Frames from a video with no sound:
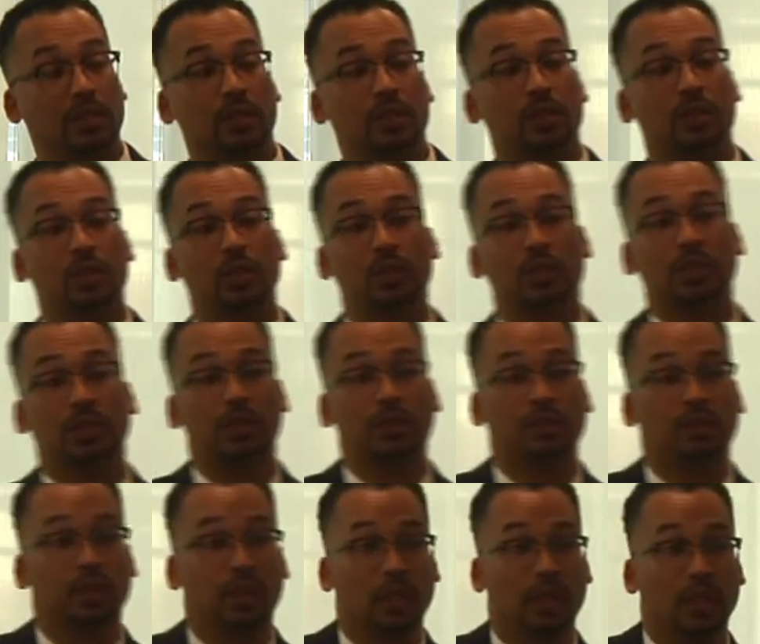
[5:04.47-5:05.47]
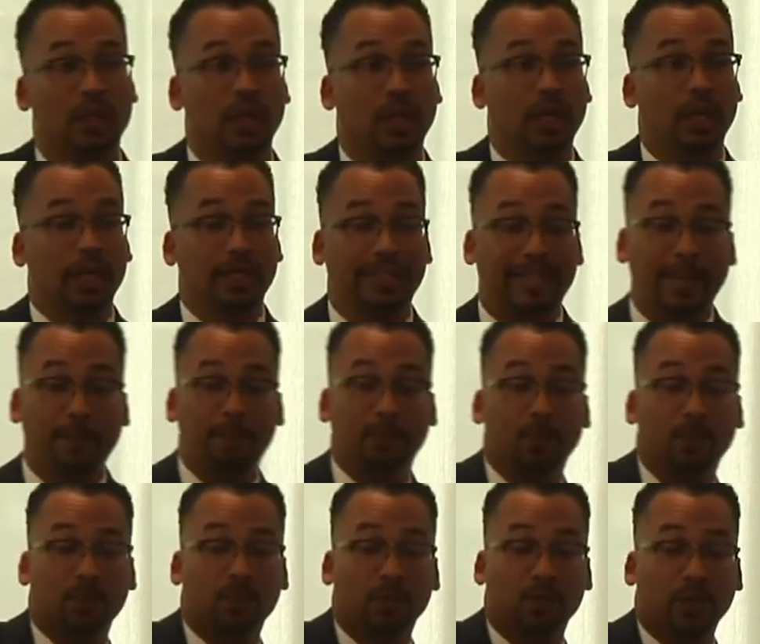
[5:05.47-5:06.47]
in the Jewish community, they
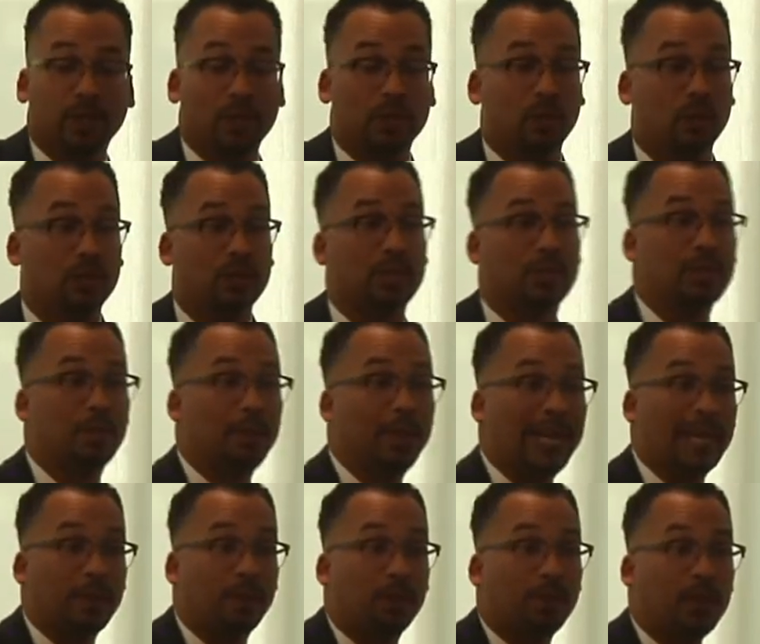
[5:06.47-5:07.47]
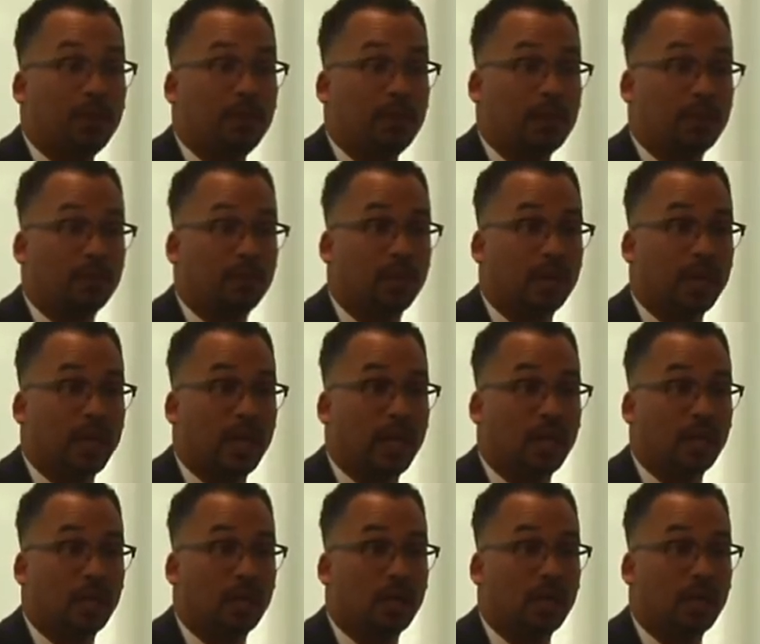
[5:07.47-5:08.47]
pull the resources to pay the premium on
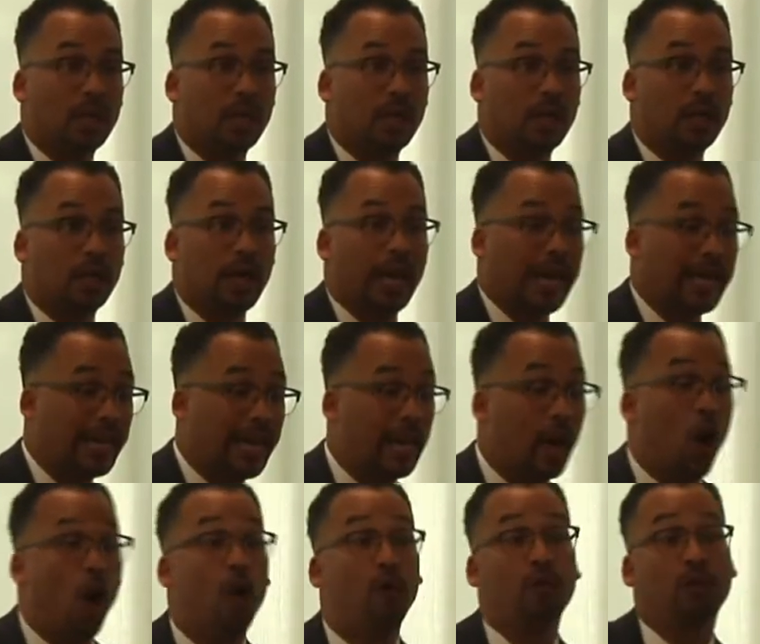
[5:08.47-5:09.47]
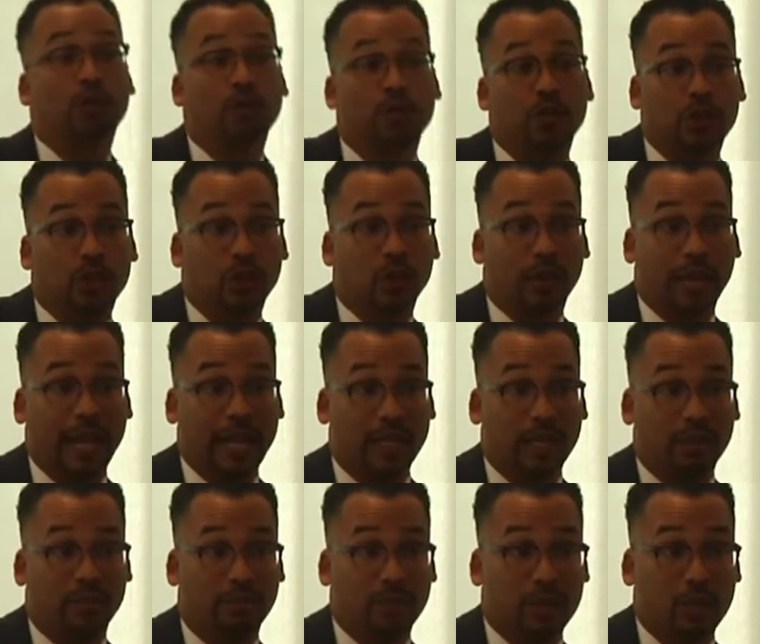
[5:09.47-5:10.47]
it. And they overinsure that
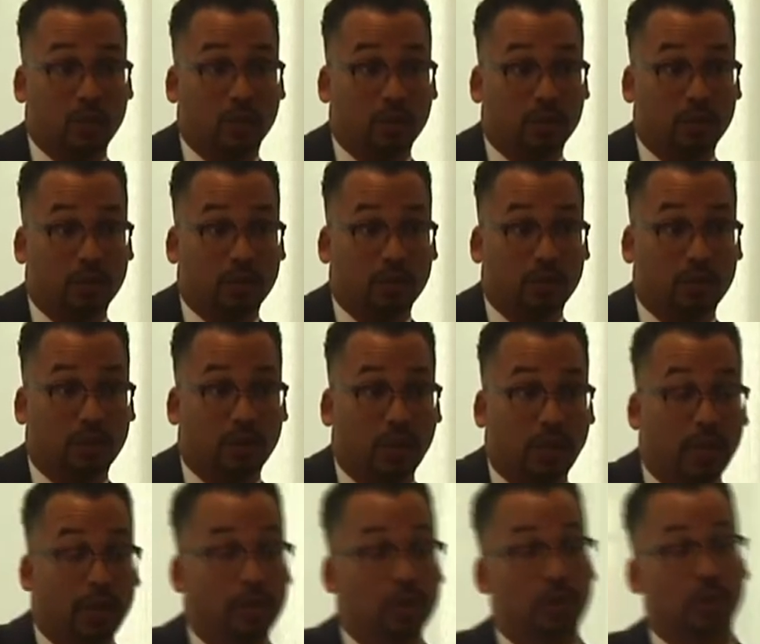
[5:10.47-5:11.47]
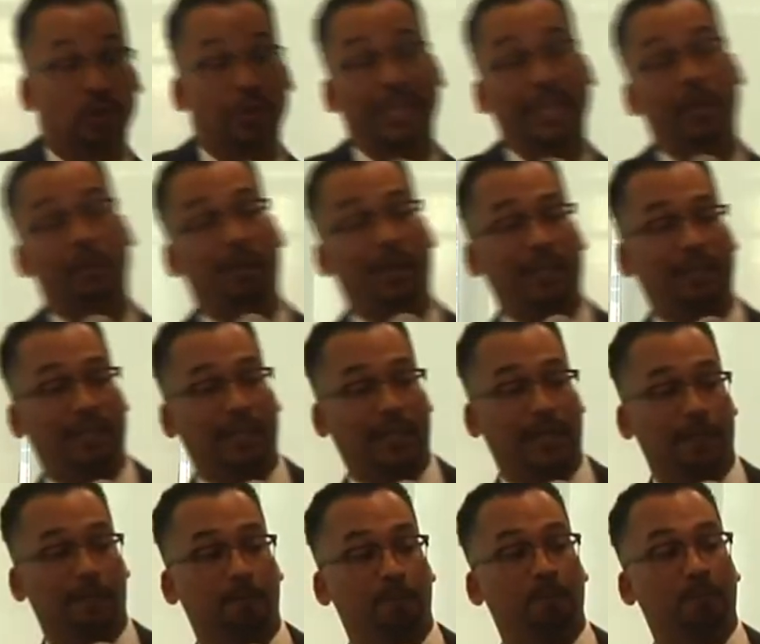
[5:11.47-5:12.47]
individual. So think about
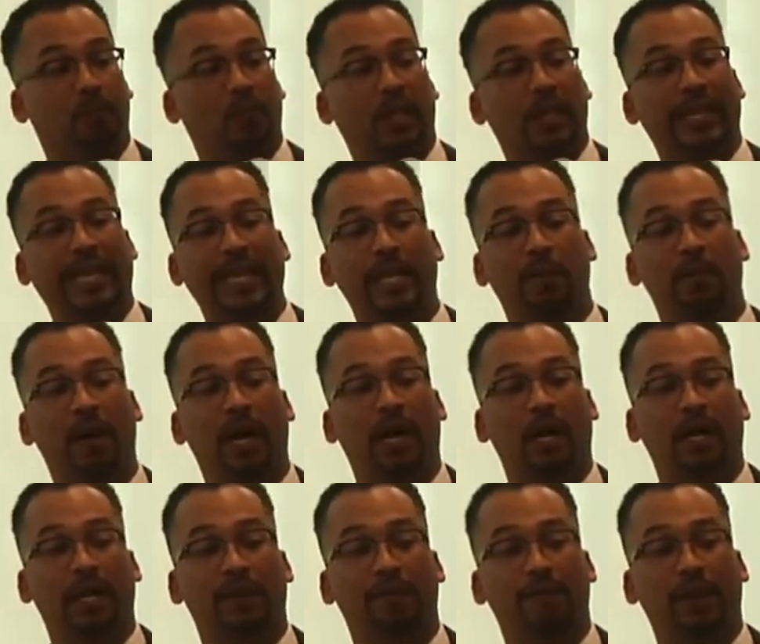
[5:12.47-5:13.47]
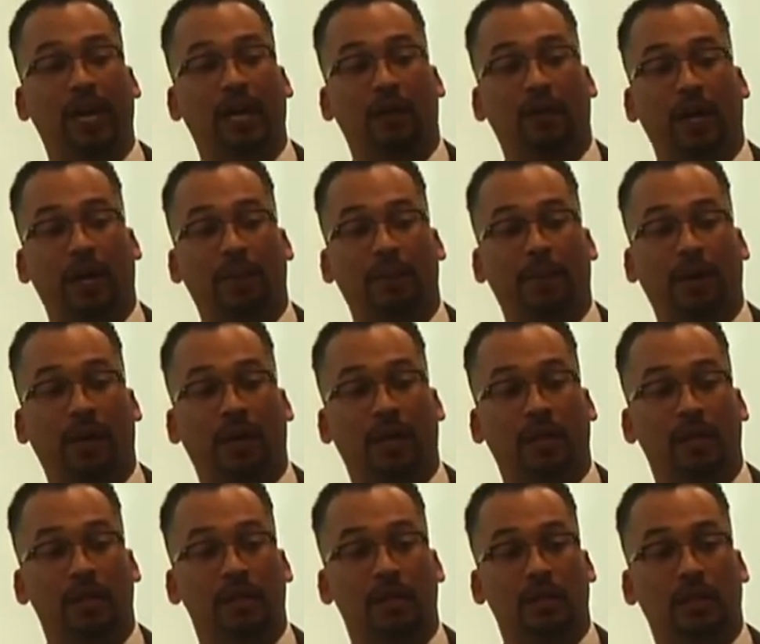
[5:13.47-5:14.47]
that. Think about if our
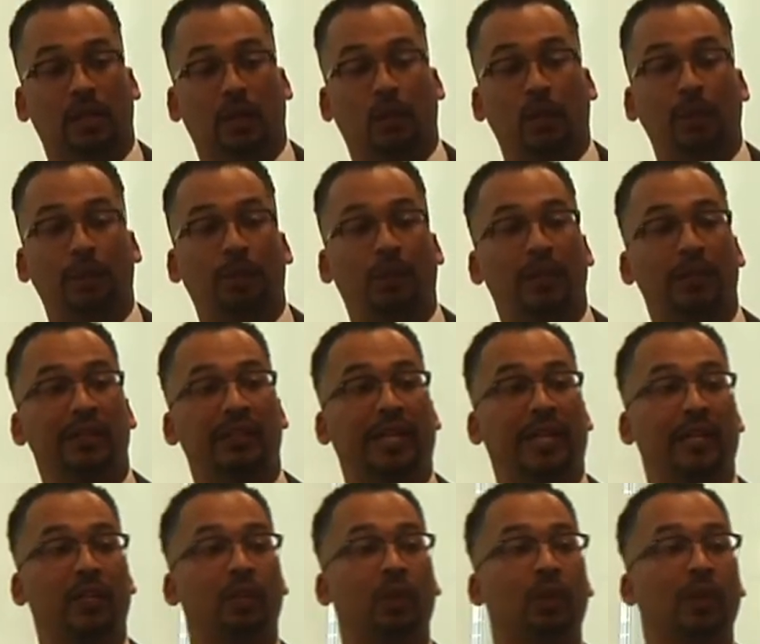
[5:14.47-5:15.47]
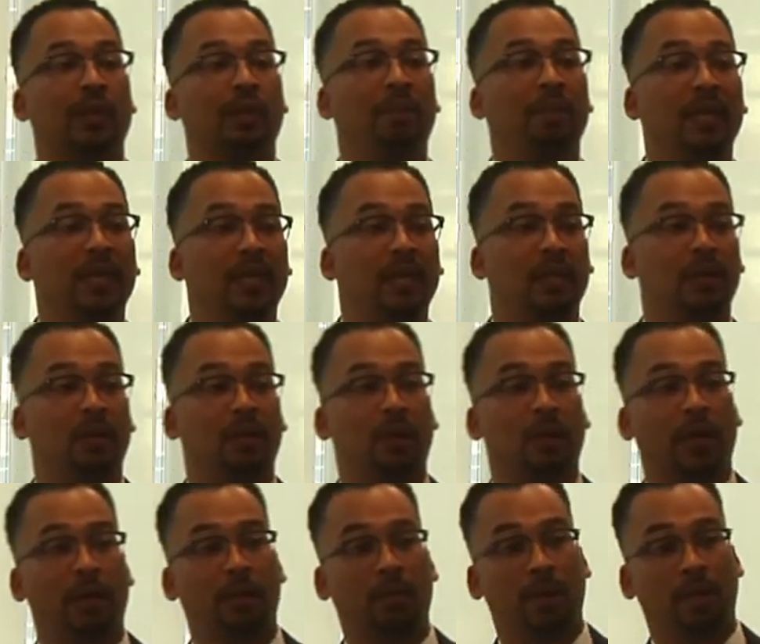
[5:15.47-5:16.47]
grandparents, we put 10, 20 million on
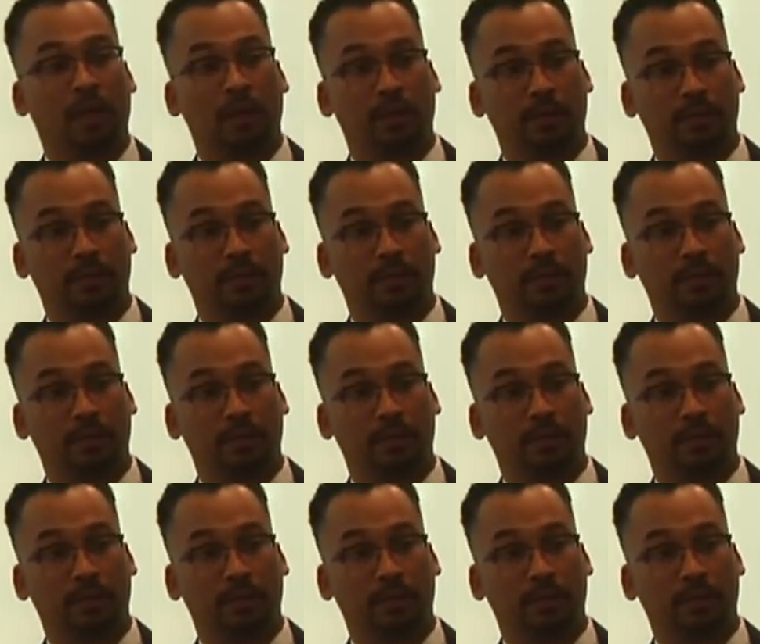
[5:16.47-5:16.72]
grandma.